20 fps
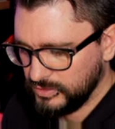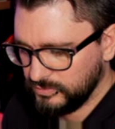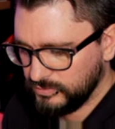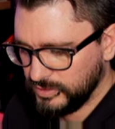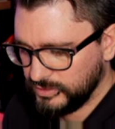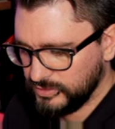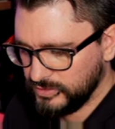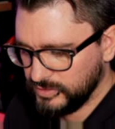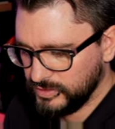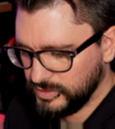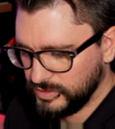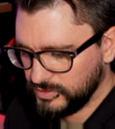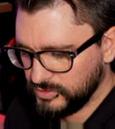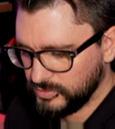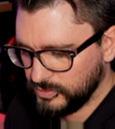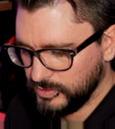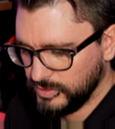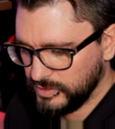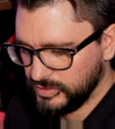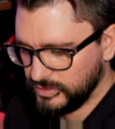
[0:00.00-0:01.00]
Render
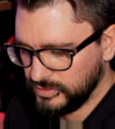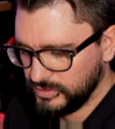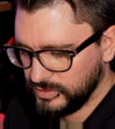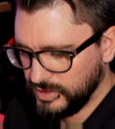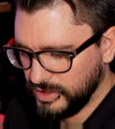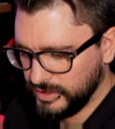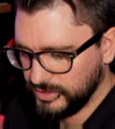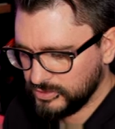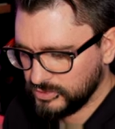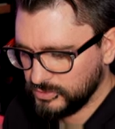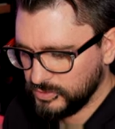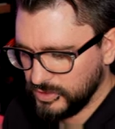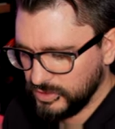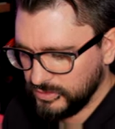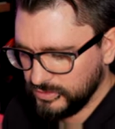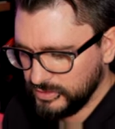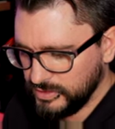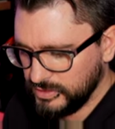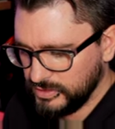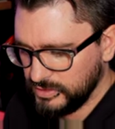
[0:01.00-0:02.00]
this with highest
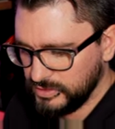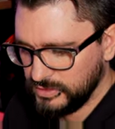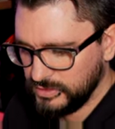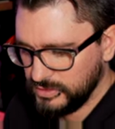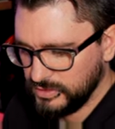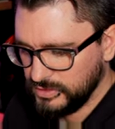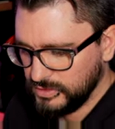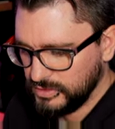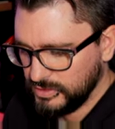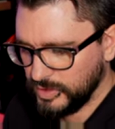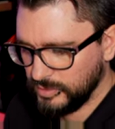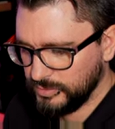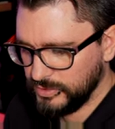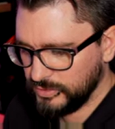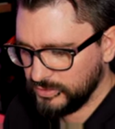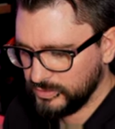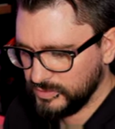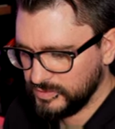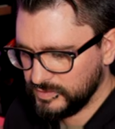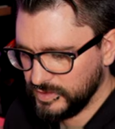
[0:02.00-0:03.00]
quality M
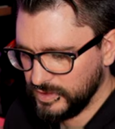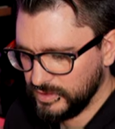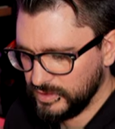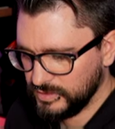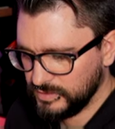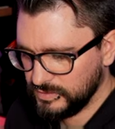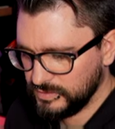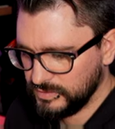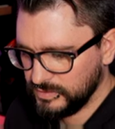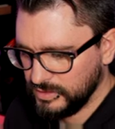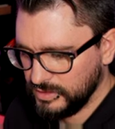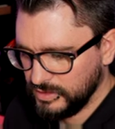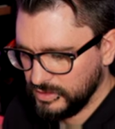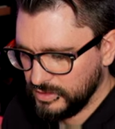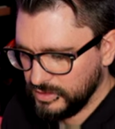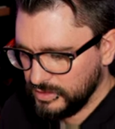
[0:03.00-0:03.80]
P three settings,